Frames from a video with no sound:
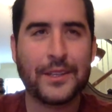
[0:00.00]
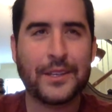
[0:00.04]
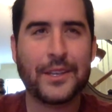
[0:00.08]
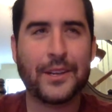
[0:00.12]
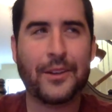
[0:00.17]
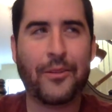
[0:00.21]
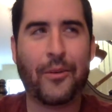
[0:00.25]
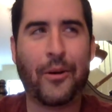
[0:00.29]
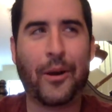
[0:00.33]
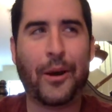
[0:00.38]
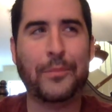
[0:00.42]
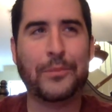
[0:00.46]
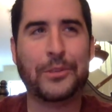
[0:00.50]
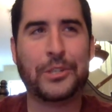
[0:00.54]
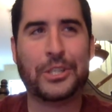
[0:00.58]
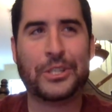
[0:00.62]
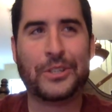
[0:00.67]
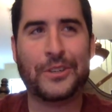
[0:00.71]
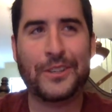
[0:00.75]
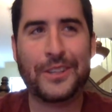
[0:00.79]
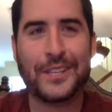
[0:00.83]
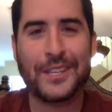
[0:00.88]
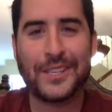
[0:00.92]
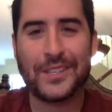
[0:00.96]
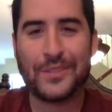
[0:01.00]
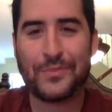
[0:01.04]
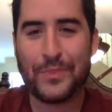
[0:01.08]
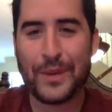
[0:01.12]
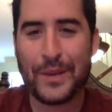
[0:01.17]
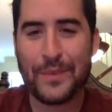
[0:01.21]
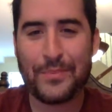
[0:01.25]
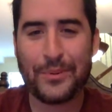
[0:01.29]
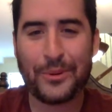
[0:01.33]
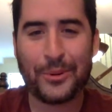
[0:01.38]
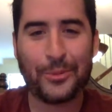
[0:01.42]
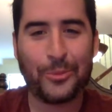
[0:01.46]
I'm sure these
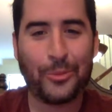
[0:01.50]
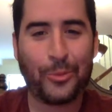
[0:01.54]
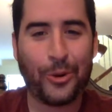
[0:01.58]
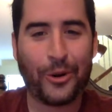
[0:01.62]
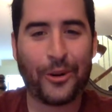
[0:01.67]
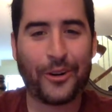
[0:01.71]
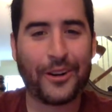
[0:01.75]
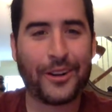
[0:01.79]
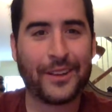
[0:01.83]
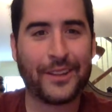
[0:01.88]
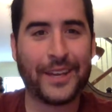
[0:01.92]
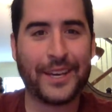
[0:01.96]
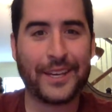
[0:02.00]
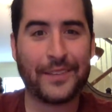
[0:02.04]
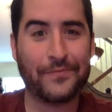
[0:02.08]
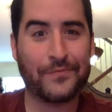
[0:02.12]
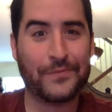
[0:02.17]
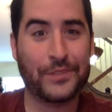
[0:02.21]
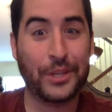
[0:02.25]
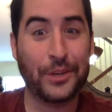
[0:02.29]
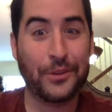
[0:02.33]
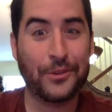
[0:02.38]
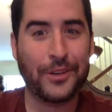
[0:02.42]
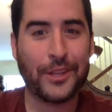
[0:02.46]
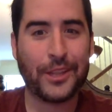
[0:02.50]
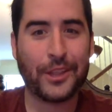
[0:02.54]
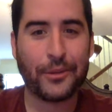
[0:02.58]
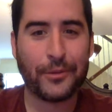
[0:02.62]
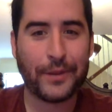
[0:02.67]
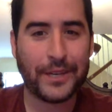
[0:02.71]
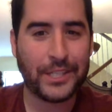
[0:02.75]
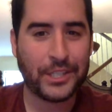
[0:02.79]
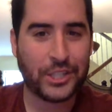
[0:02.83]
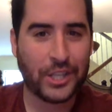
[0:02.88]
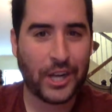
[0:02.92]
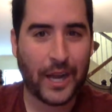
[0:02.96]
people work like 2 to
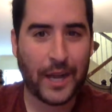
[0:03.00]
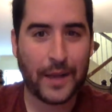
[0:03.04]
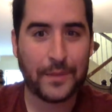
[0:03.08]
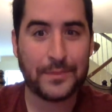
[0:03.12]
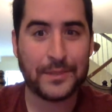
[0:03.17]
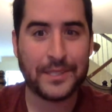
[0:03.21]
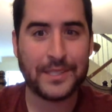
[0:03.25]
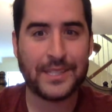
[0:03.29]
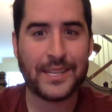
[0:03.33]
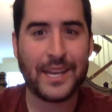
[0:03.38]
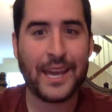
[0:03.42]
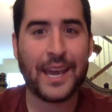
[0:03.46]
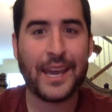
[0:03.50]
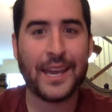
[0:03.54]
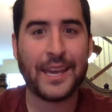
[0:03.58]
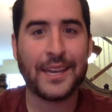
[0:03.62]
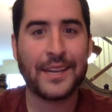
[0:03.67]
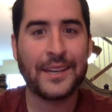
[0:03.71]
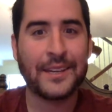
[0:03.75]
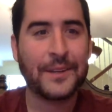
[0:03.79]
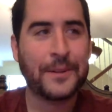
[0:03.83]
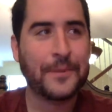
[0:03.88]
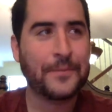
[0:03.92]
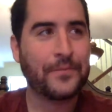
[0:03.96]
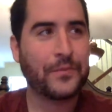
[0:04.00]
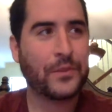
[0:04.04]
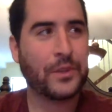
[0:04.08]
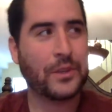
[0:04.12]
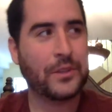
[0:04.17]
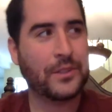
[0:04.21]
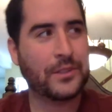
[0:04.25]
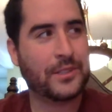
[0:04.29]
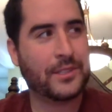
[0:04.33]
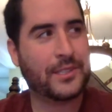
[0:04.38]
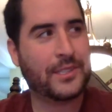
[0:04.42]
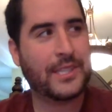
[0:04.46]
3 jobs a day,
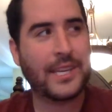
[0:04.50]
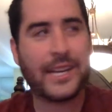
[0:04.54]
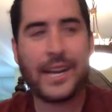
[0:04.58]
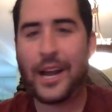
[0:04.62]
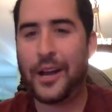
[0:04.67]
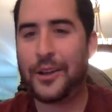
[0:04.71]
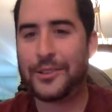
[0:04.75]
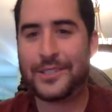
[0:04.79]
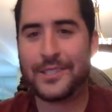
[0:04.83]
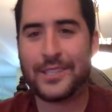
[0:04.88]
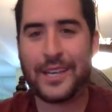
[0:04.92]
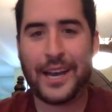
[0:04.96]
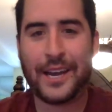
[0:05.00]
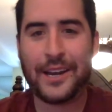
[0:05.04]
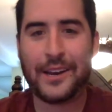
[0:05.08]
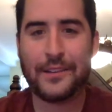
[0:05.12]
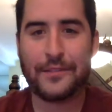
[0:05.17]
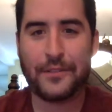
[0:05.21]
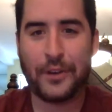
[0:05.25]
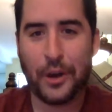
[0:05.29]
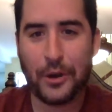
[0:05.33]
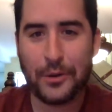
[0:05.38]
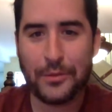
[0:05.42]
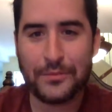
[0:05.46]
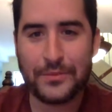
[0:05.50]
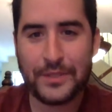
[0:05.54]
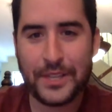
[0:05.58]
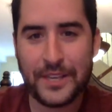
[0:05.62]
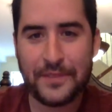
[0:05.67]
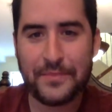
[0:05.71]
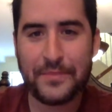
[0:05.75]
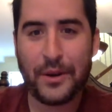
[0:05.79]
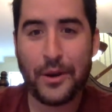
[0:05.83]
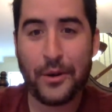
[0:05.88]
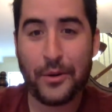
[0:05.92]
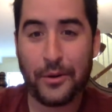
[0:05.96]
sit outside of Home
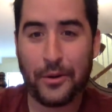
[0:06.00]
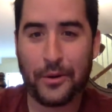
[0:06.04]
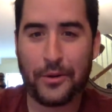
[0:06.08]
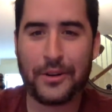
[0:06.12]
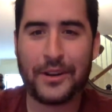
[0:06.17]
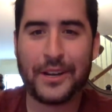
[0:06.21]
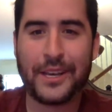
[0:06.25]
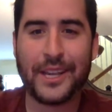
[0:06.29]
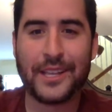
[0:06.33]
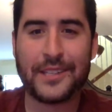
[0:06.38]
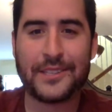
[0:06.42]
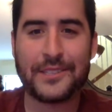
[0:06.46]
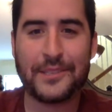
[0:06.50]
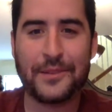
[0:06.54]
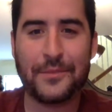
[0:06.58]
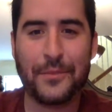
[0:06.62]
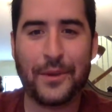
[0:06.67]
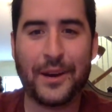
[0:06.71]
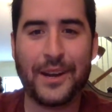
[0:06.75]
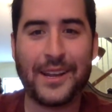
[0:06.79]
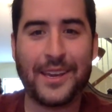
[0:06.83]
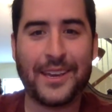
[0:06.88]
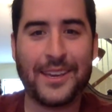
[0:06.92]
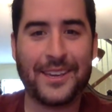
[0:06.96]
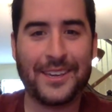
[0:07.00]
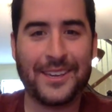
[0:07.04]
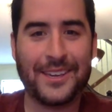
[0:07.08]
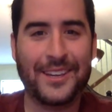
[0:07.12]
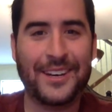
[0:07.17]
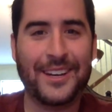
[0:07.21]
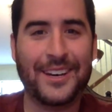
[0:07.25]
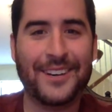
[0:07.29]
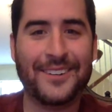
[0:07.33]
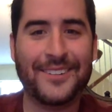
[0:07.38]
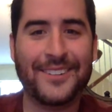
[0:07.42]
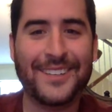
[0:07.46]
Depot in order to get some money,
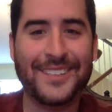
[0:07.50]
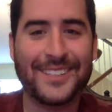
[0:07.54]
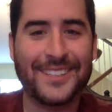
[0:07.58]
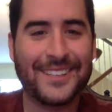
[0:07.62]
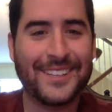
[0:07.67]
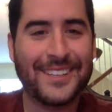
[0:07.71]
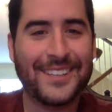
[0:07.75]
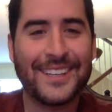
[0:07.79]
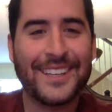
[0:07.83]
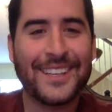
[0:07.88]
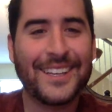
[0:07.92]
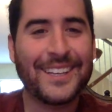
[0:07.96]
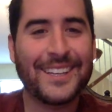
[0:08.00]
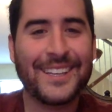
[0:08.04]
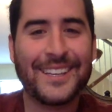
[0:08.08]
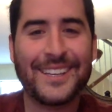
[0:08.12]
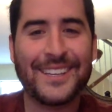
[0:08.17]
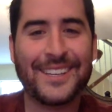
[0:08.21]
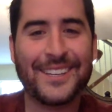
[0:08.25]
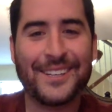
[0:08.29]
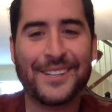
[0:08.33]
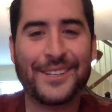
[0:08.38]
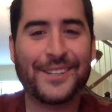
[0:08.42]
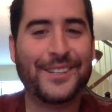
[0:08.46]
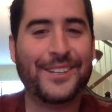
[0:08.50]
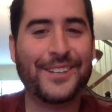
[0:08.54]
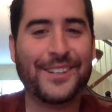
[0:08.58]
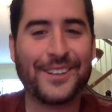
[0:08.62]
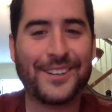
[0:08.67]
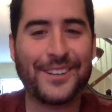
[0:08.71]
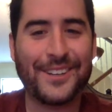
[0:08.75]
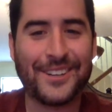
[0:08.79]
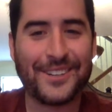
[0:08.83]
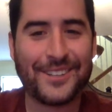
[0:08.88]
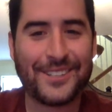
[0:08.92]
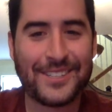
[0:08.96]

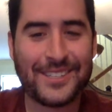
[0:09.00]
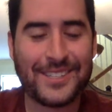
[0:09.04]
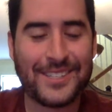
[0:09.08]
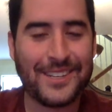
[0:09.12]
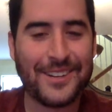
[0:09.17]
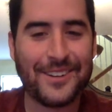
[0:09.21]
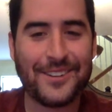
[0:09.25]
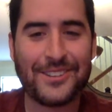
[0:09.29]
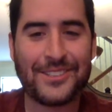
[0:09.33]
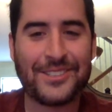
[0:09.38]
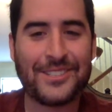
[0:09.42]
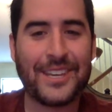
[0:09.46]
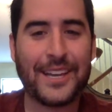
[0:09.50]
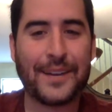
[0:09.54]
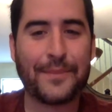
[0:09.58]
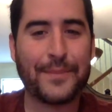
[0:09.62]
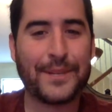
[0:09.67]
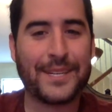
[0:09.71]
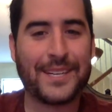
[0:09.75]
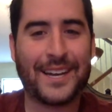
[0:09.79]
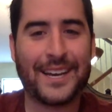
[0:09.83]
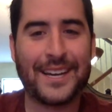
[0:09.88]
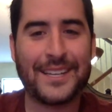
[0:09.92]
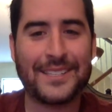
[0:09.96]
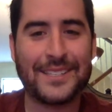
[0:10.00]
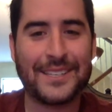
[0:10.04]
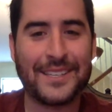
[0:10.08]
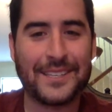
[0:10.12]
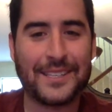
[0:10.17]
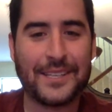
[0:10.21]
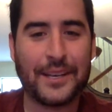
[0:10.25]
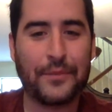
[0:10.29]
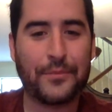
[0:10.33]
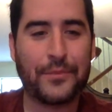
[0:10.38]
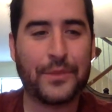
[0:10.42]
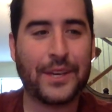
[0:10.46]
You're stigmatizing
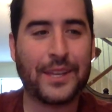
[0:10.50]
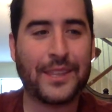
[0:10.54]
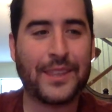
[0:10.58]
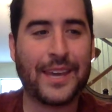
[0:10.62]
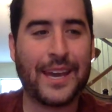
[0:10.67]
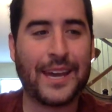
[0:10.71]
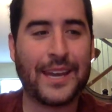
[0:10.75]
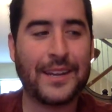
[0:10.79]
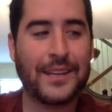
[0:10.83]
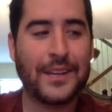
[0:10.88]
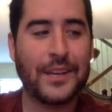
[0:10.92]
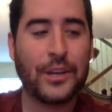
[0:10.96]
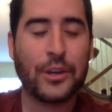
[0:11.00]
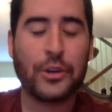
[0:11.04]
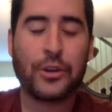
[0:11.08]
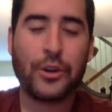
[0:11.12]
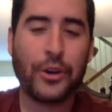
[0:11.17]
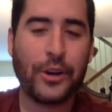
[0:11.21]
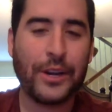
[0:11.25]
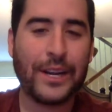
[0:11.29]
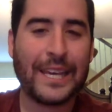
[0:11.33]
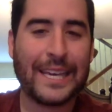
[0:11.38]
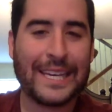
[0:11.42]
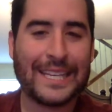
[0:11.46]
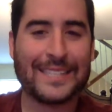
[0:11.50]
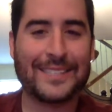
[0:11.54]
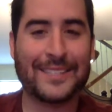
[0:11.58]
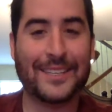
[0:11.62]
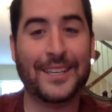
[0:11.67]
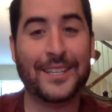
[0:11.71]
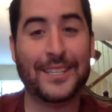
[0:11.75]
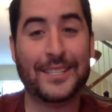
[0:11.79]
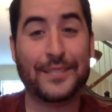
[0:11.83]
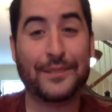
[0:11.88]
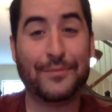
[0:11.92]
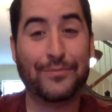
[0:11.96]
something that could
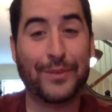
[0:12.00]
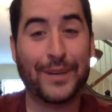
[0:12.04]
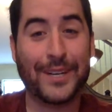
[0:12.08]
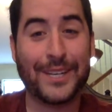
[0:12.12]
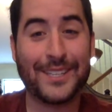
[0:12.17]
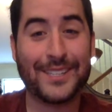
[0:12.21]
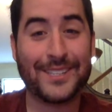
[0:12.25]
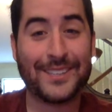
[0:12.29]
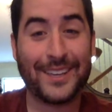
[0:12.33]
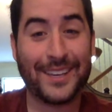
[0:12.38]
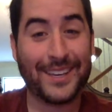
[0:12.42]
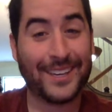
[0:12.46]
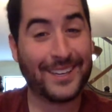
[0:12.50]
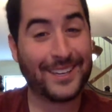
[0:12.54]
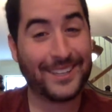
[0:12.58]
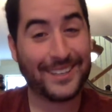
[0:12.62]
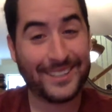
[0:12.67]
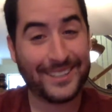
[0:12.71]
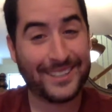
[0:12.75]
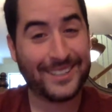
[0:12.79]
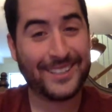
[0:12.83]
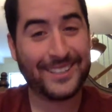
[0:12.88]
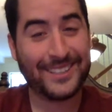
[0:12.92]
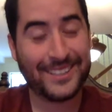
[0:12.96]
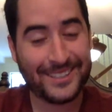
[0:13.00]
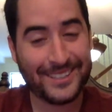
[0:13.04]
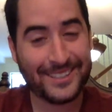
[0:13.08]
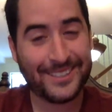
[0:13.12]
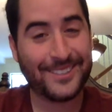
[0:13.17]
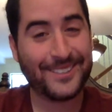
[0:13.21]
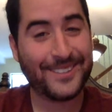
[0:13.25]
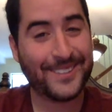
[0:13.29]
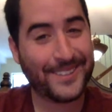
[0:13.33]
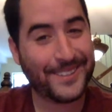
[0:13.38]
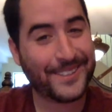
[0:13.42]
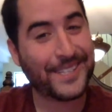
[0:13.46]
exist, but it's like,
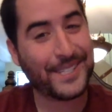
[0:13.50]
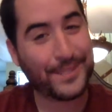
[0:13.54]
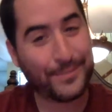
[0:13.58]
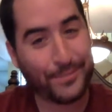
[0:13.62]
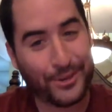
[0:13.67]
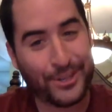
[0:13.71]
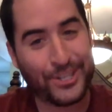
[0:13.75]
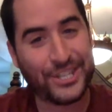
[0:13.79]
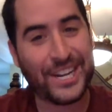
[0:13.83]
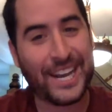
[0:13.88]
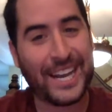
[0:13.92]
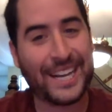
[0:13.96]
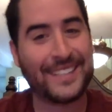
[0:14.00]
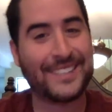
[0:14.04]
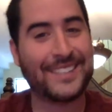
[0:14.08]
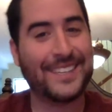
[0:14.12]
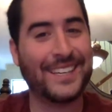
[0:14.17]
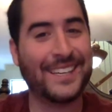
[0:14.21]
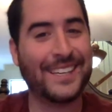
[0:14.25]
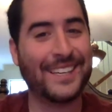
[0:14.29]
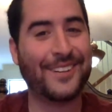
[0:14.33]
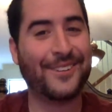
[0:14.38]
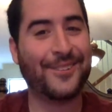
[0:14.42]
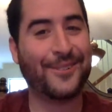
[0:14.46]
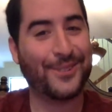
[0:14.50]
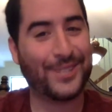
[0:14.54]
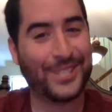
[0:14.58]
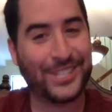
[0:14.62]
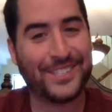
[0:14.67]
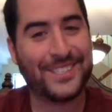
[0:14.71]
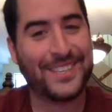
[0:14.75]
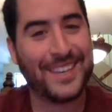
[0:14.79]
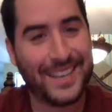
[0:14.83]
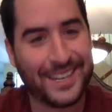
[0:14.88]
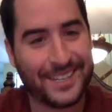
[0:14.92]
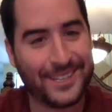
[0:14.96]
dude, you're just projecting. You're
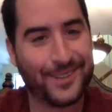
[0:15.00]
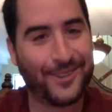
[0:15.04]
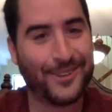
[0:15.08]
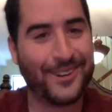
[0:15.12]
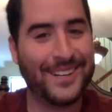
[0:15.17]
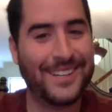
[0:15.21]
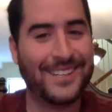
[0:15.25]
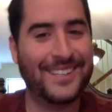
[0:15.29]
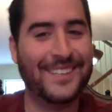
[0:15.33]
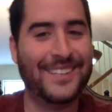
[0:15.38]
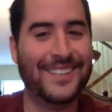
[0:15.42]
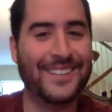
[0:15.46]
just ignorant.